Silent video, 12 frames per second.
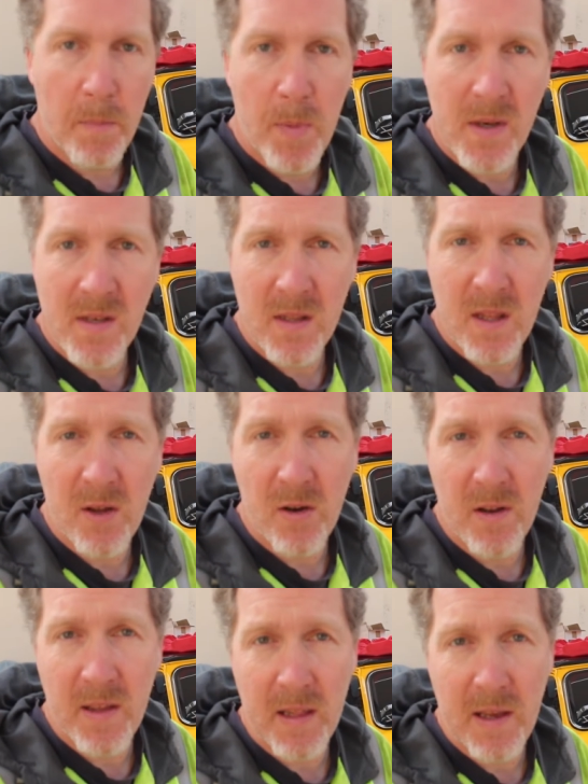Basically the
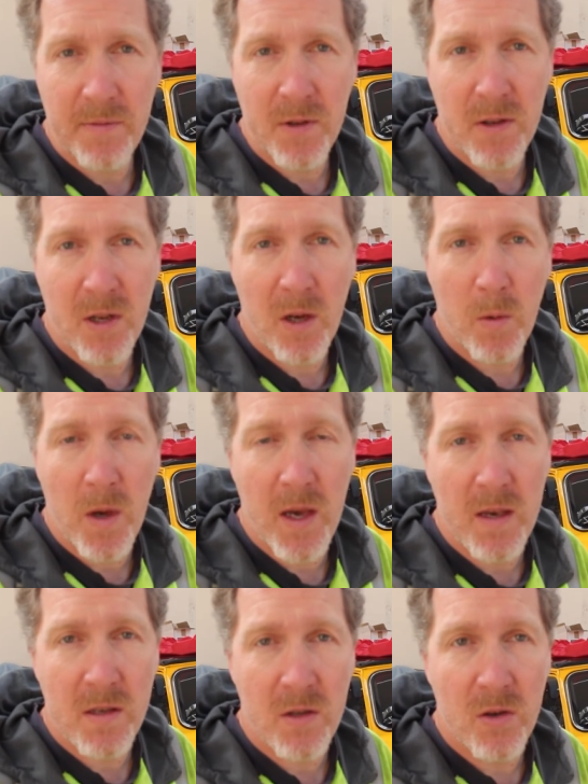only thing left to do
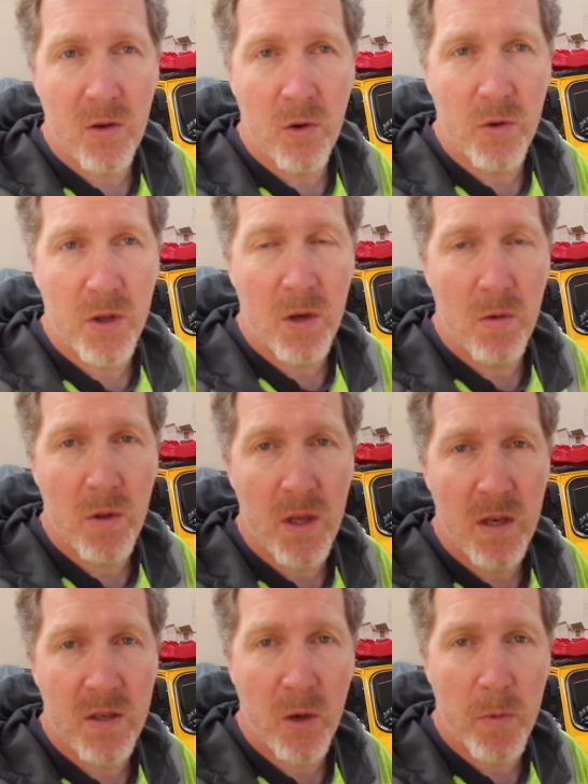is to undo
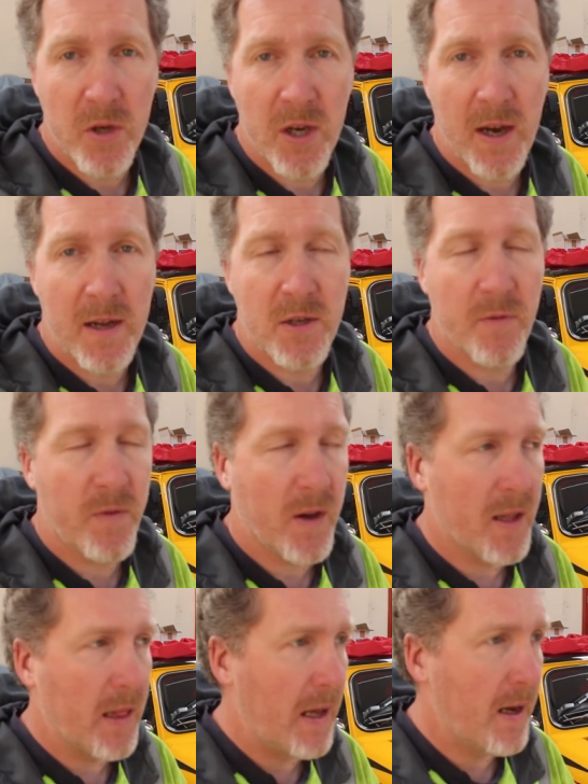the supercharger
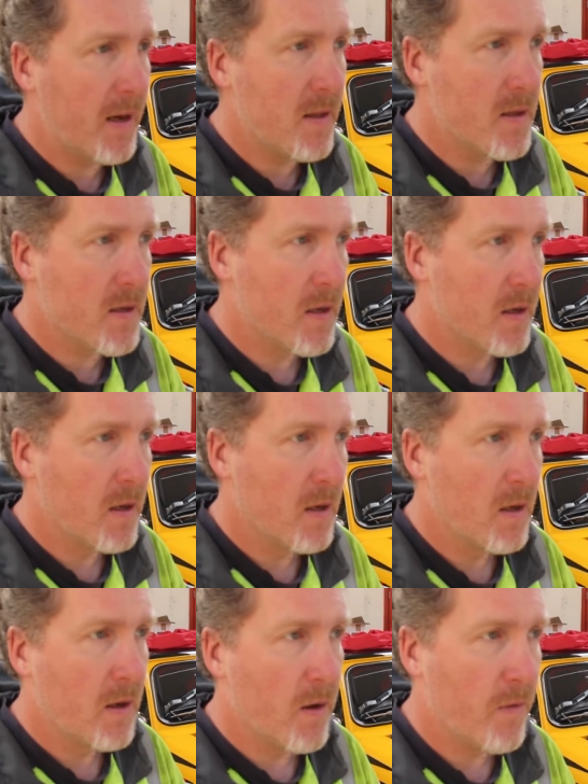feed lines
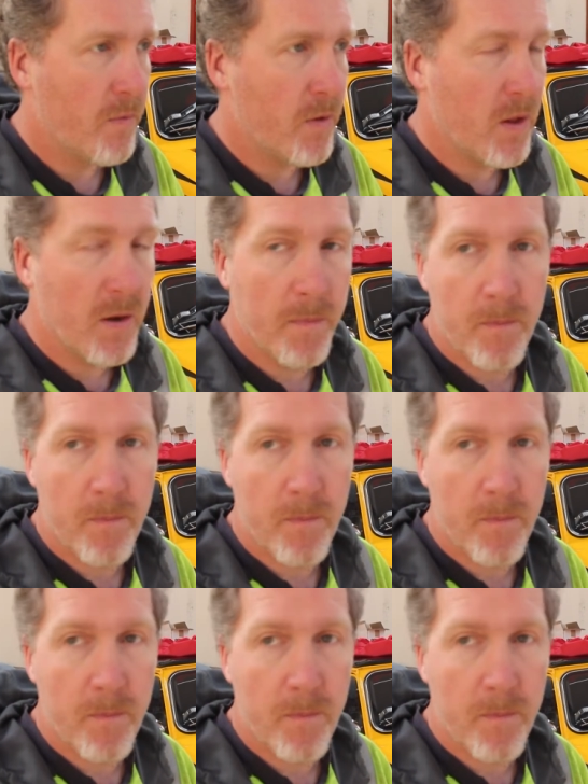for the